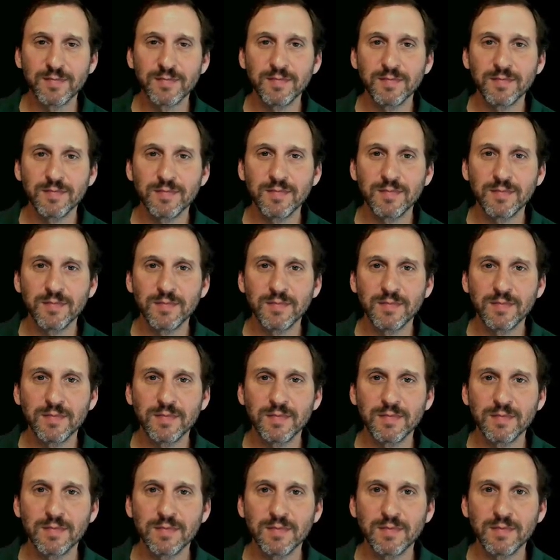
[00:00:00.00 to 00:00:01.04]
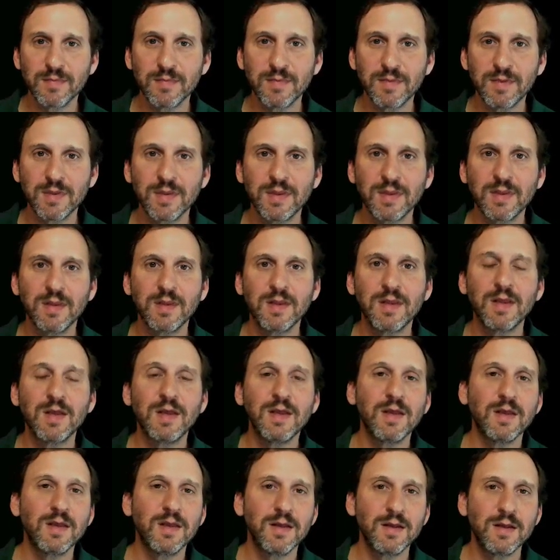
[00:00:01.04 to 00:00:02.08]

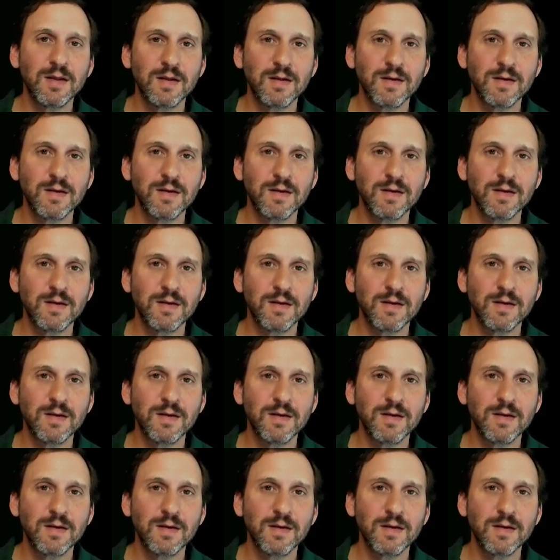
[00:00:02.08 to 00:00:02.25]
No one is speaking in this clip.